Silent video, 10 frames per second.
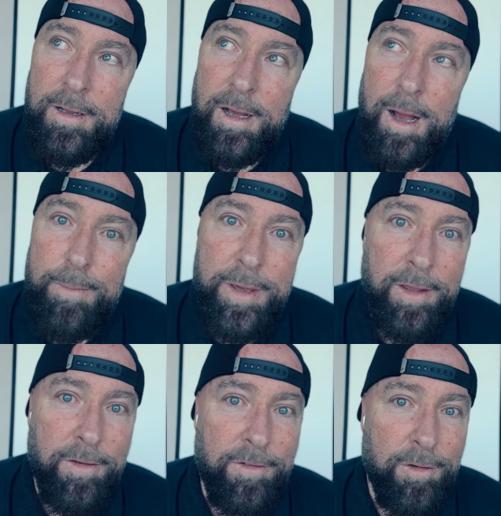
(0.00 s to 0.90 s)

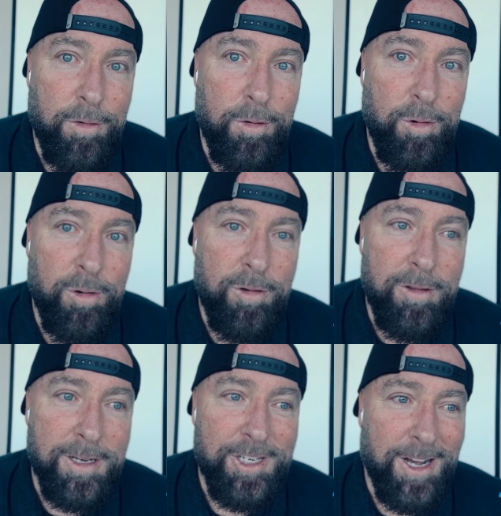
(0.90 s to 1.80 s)
appeals to
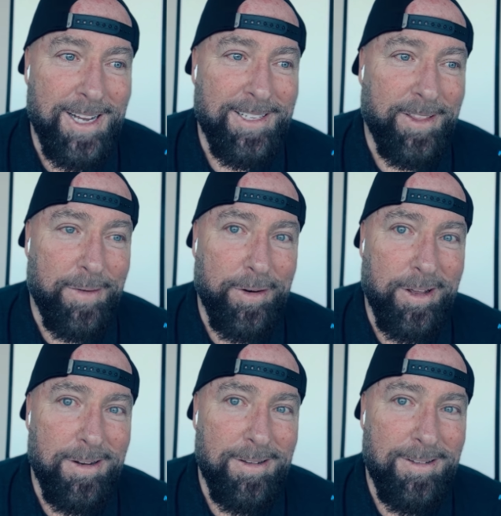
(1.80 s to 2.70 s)
the shy South
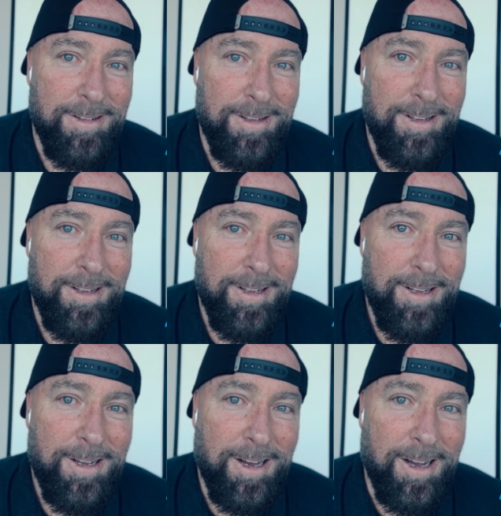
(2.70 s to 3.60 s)
African.
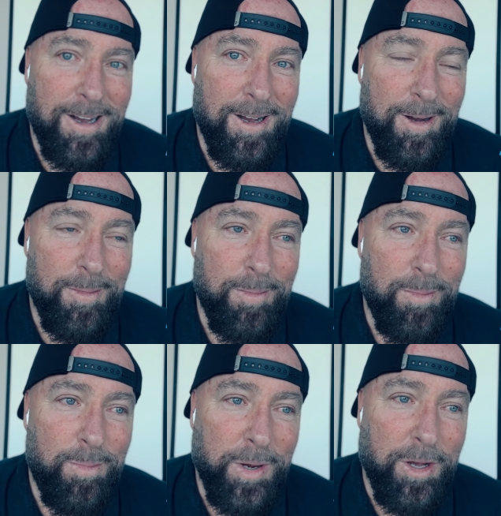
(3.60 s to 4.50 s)
Um,
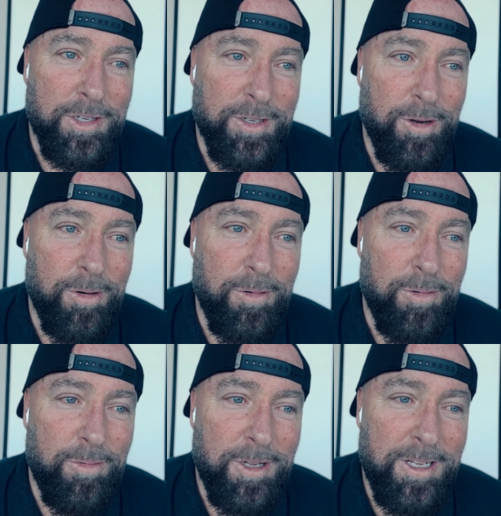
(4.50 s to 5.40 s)
but also,
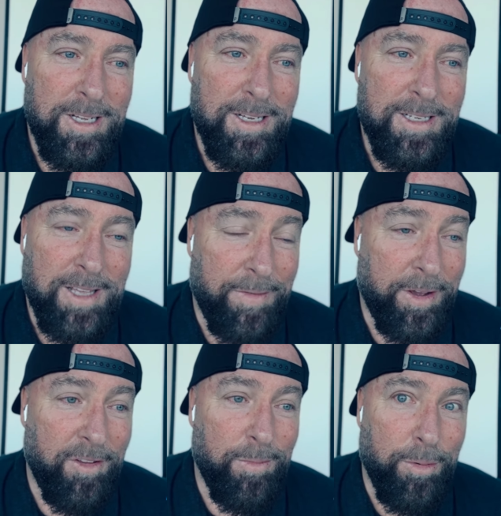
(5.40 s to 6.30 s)
South
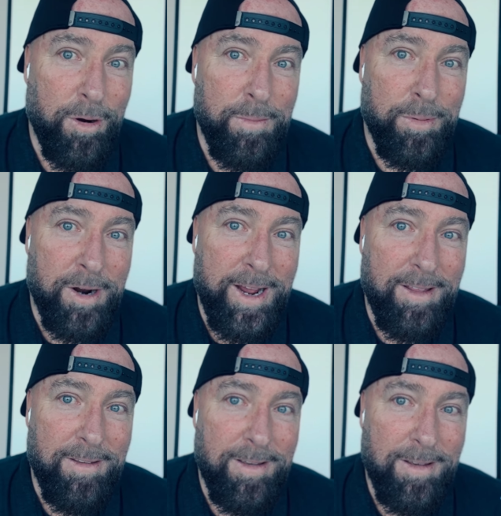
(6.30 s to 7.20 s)
Africans burn
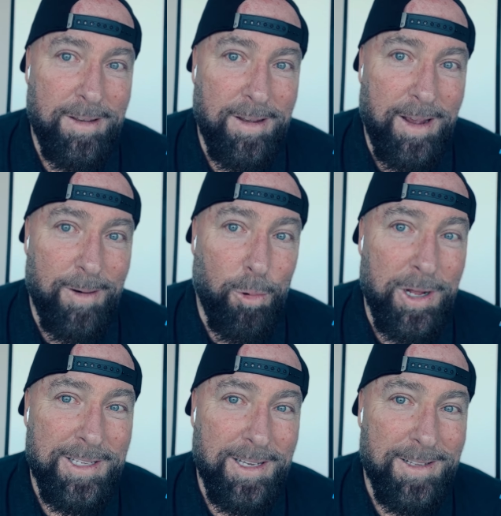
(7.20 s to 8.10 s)
bright and
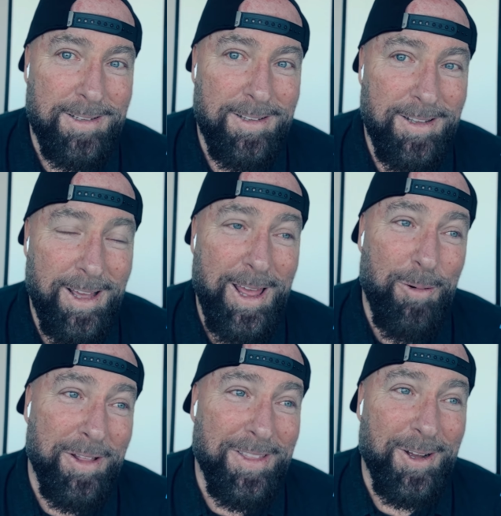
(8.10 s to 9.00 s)
want it. They
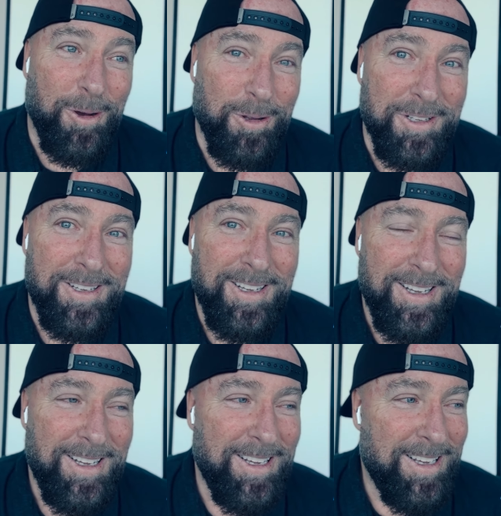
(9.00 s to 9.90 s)
want the gold.
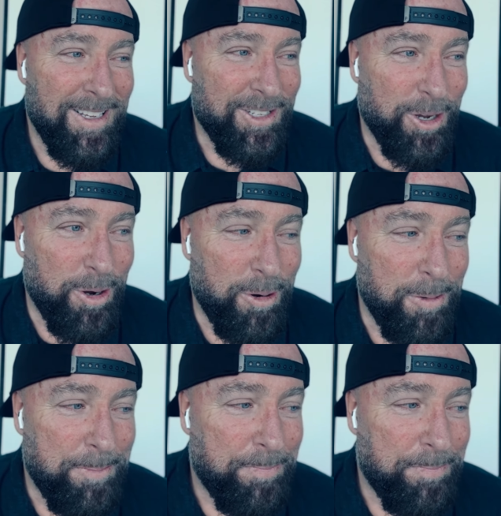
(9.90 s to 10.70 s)
So